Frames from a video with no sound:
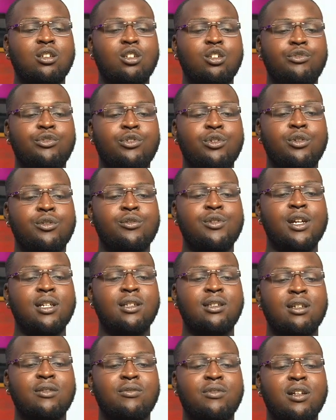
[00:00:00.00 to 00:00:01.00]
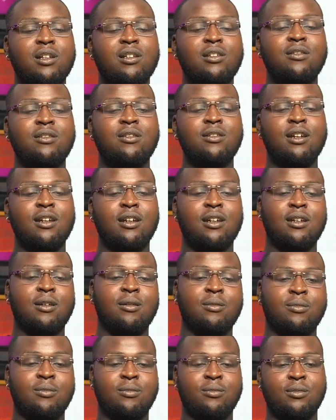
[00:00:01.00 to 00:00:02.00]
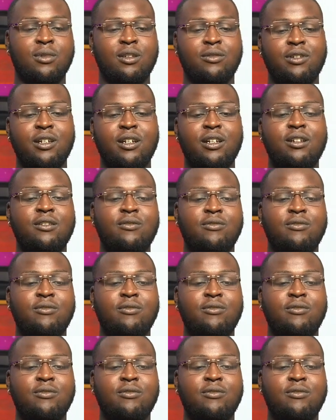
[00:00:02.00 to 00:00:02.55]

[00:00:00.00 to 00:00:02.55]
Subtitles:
if you create a very